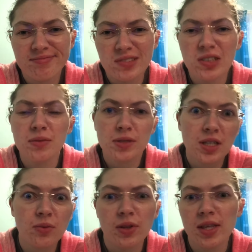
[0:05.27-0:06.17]
Oh, I'm
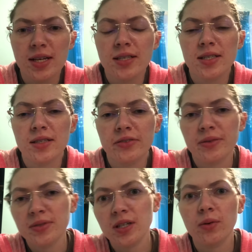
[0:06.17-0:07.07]
stuck with this, or I'm
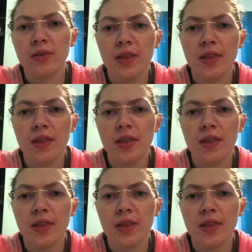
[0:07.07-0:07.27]
stuck with